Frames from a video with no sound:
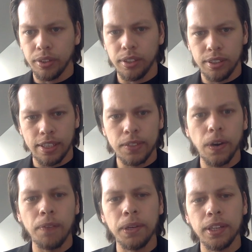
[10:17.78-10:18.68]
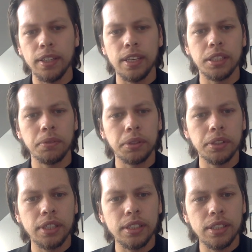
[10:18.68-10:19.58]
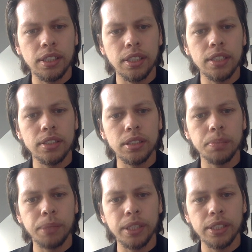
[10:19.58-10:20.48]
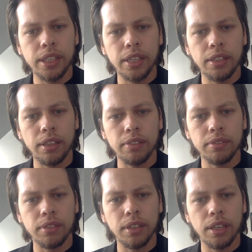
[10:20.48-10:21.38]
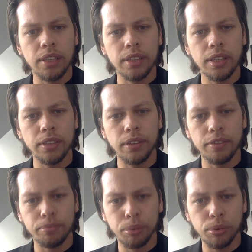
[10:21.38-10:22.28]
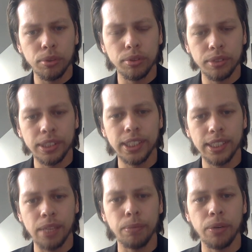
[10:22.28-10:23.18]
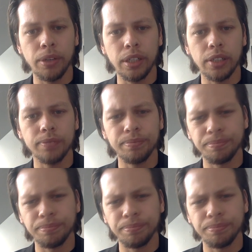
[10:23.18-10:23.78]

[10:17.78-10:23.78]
He's describing an extroverted sensing, interspersed telegraph poles, so this is America.